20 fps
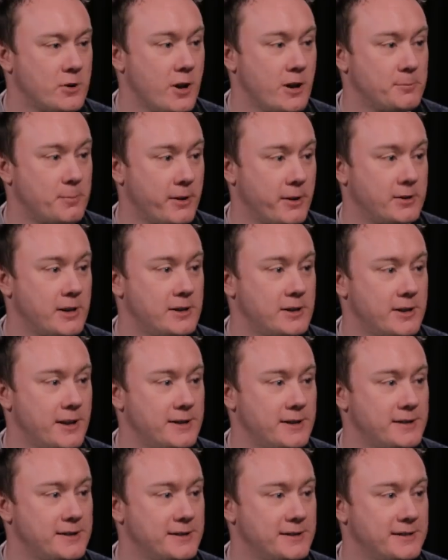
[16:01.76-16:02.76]
But, um, by the
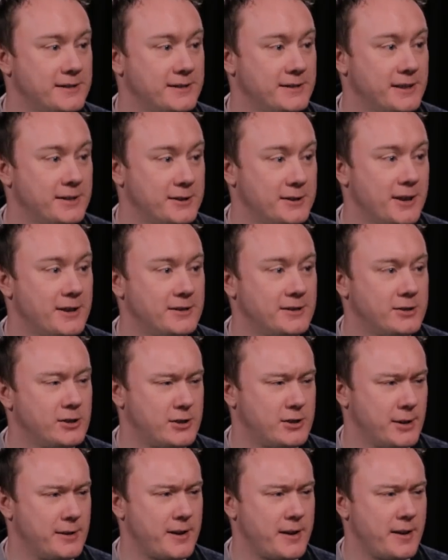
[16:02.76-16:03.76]
seaside. Yeah, yeah, yeah. You
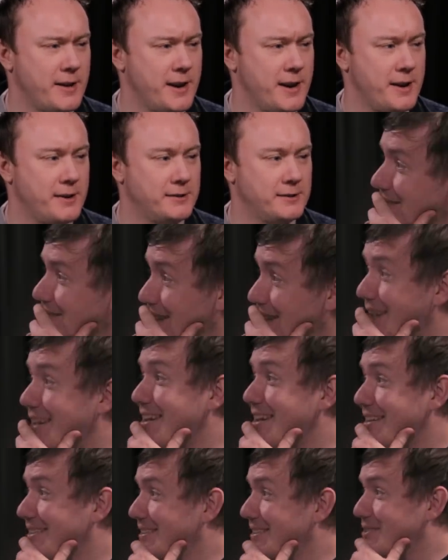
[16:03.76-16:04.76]
still down there now? Yeah,
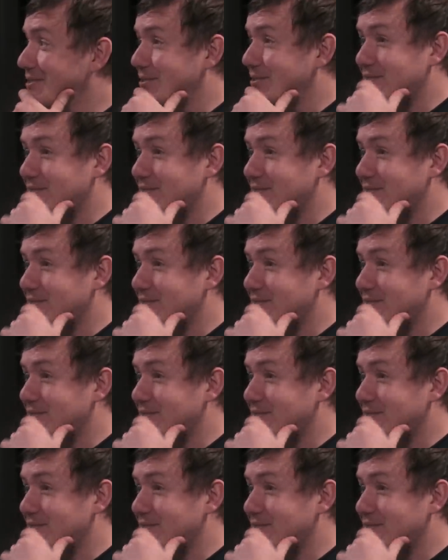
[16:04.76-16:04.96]
yeah. That's